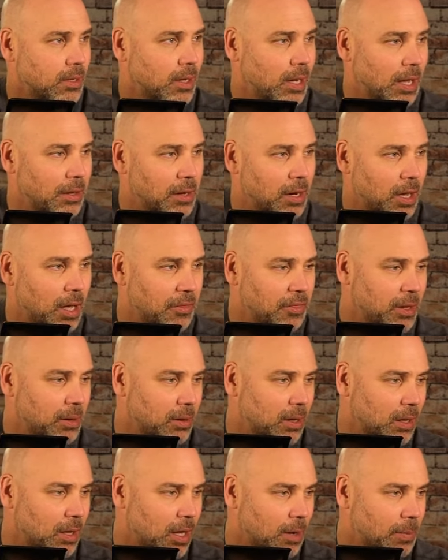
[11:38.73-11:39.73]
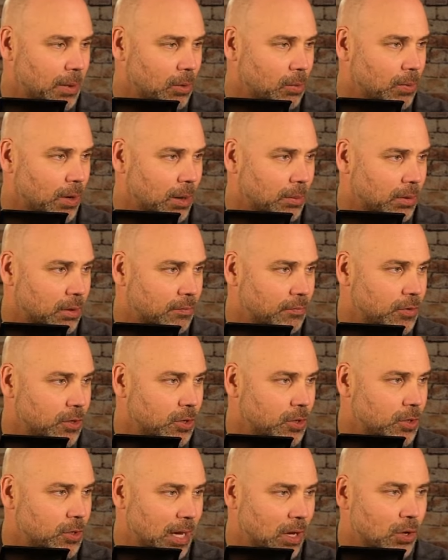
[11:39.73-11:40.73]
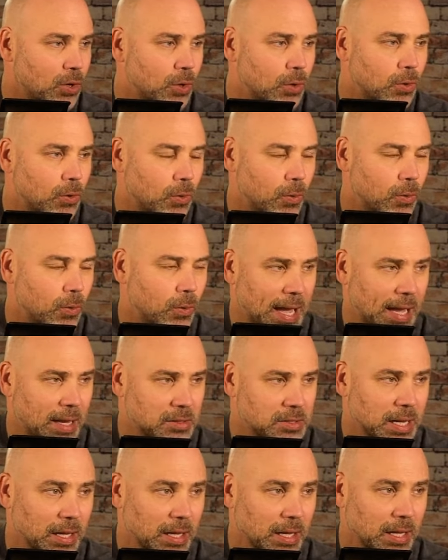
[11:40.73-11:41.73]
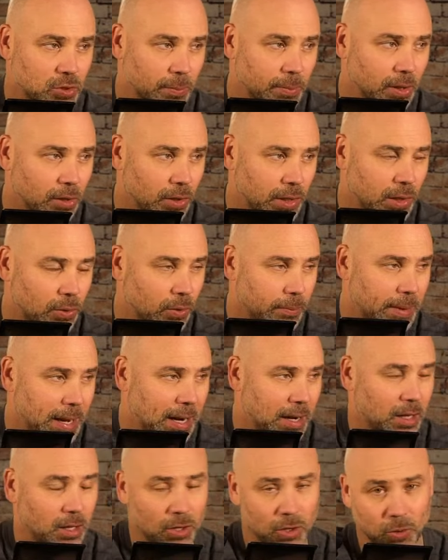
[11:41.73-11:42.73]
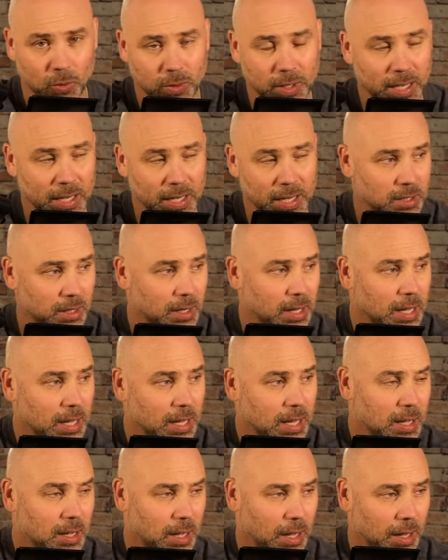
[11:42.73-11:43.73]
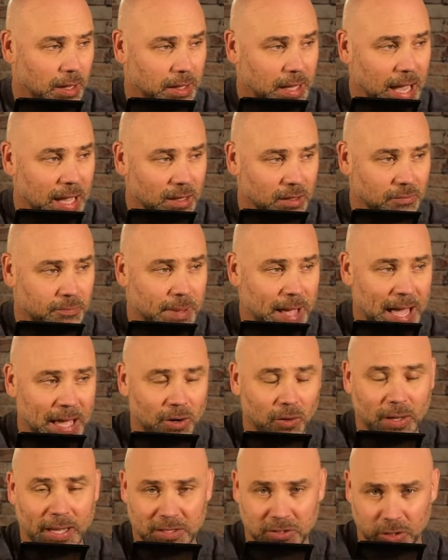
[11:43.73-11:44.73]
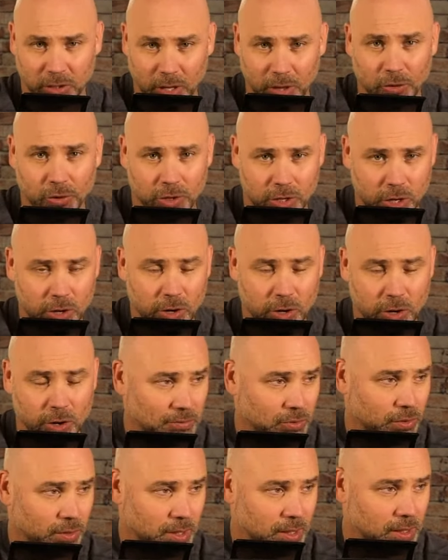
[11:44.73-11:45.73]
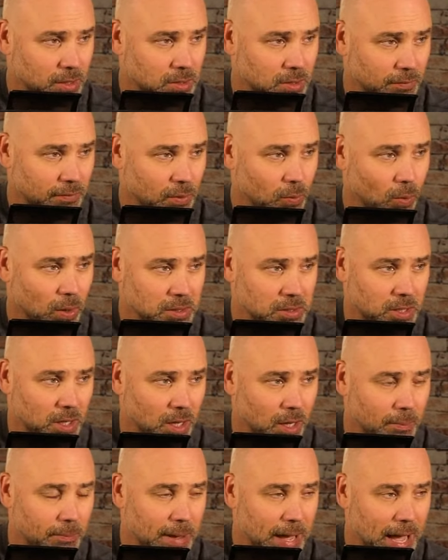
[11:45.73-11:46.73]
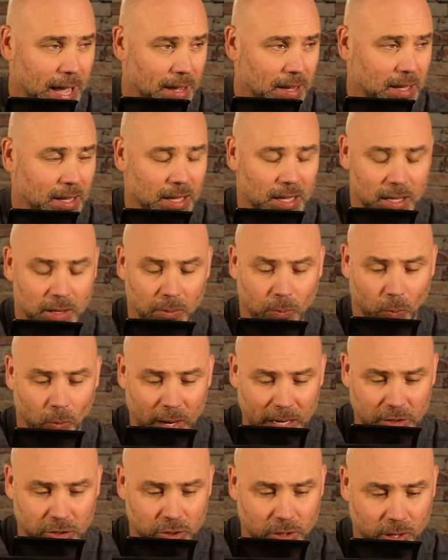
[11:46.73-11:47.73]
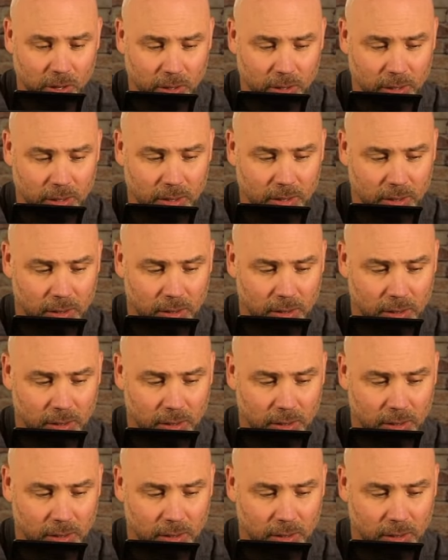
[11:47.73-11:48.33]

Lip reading: I think a lot of people are probably confused about who has eligibility remaining and who doesn't. Caleb Battle has another year after this if he wants to come back. He redshirted